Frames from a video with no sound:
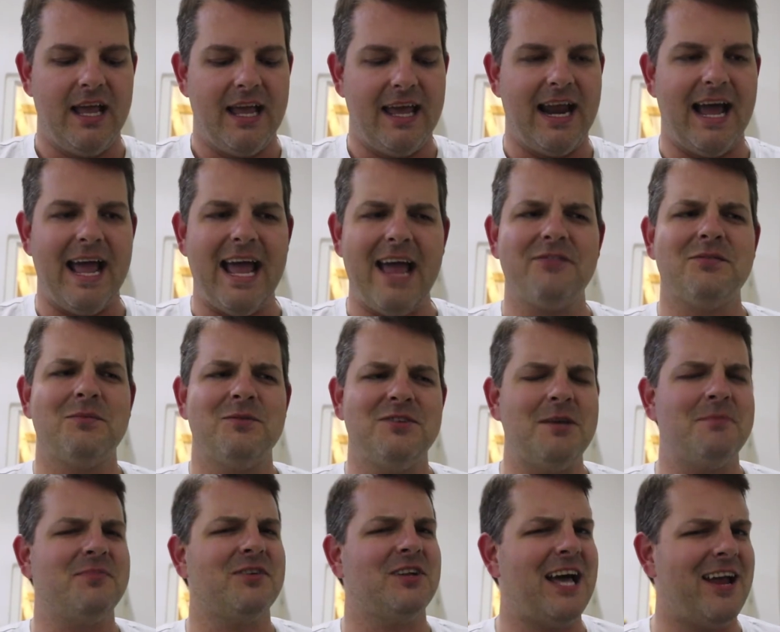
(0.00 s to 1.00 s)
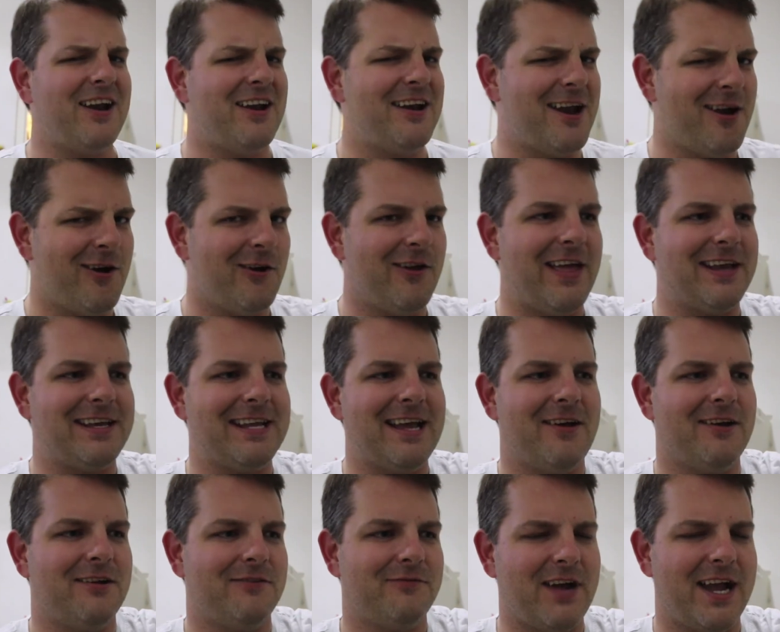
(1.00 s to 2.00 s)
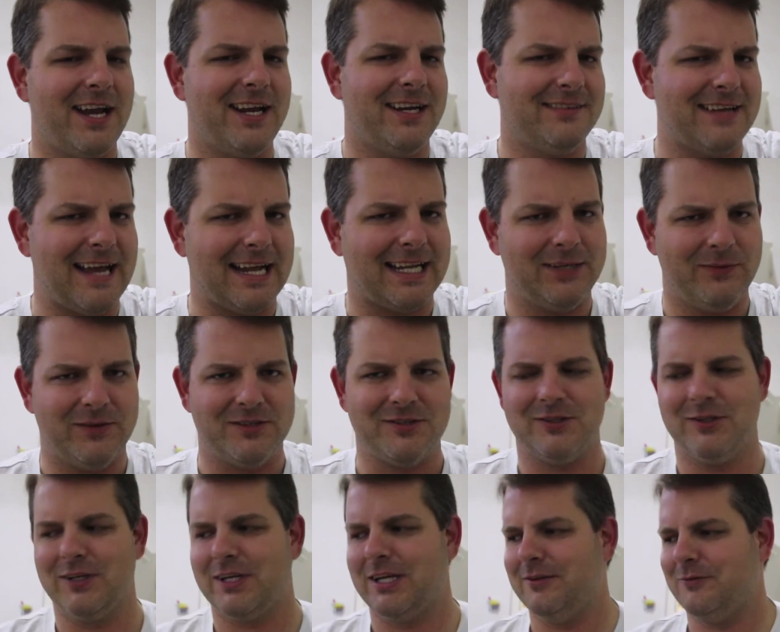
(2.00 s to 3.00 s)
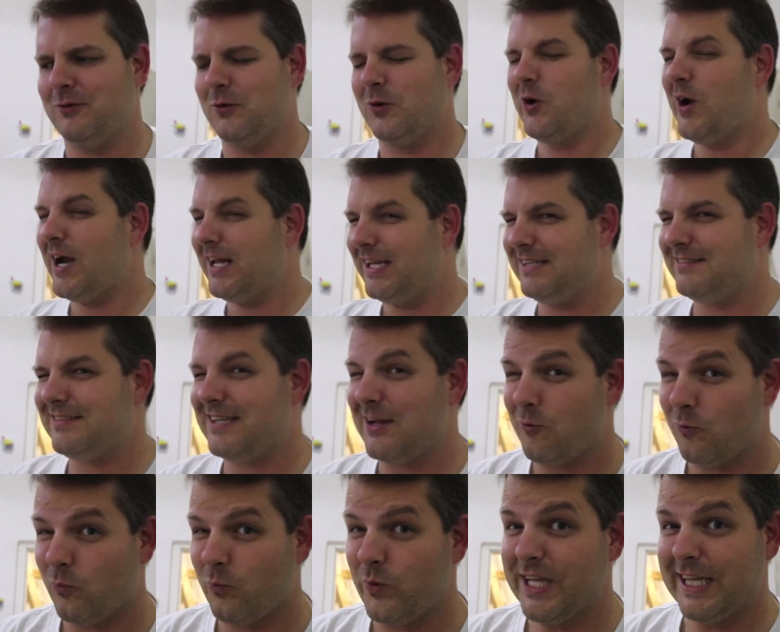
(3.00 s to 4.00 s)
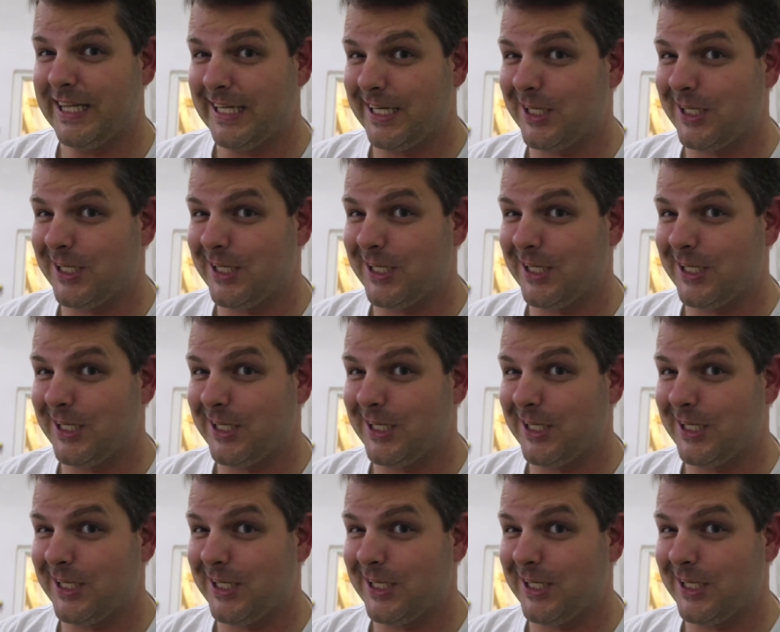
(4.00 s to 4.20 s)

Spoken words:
I have some tips on how to narrow that down and find exactly what you're looking for, or at least get really